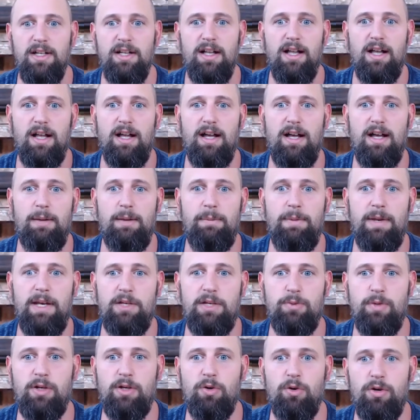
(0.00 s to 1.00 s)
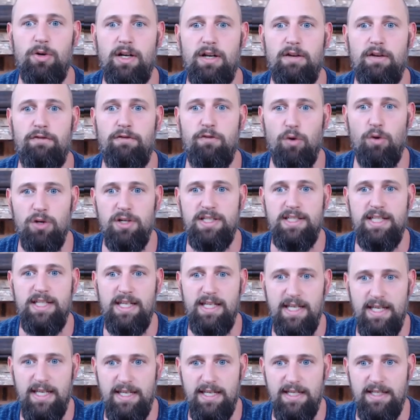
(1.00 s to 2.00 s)
and has recorded 4
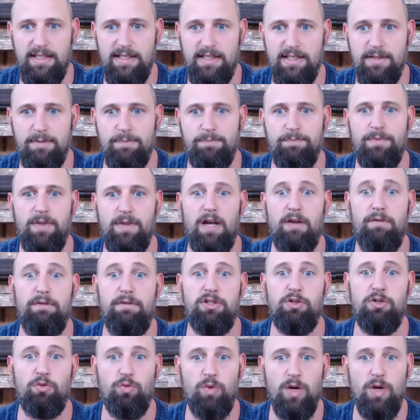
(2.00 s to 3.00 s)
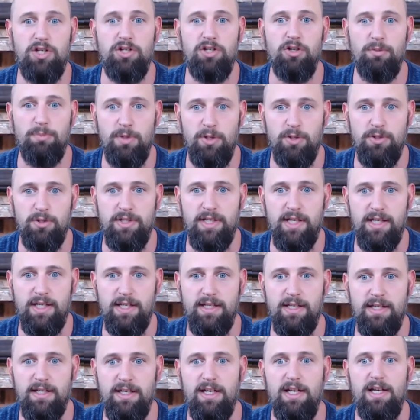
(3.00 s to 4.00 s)
CDs of his original music,
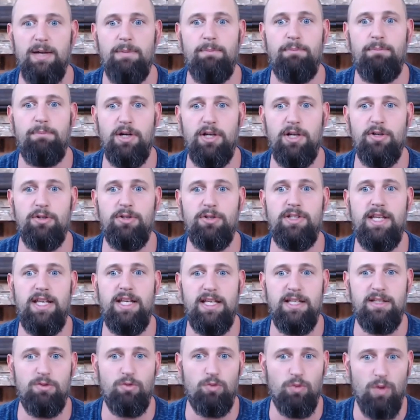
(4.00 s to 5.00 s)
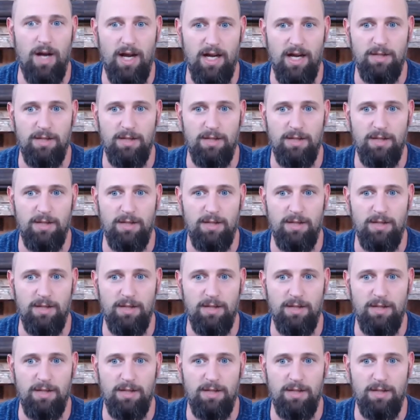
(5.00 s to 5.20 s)
produced his rock